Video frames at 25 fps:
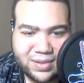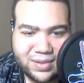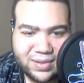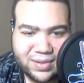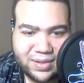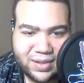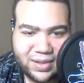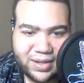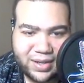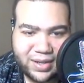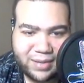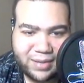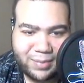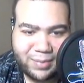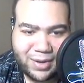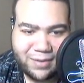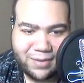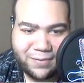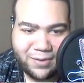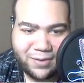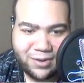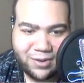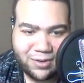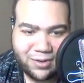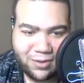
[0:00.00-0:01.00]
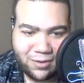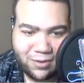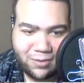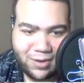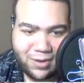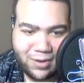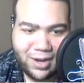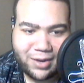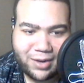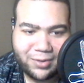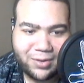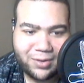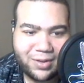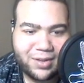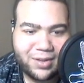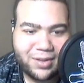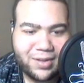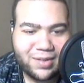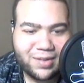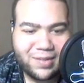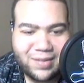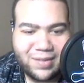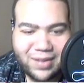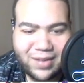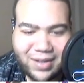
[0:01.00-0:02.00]
I am on Fernand Grotle.
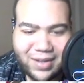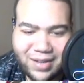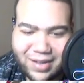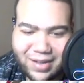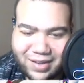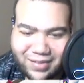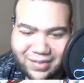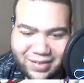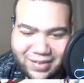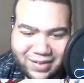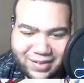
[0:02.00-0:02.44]
Uh,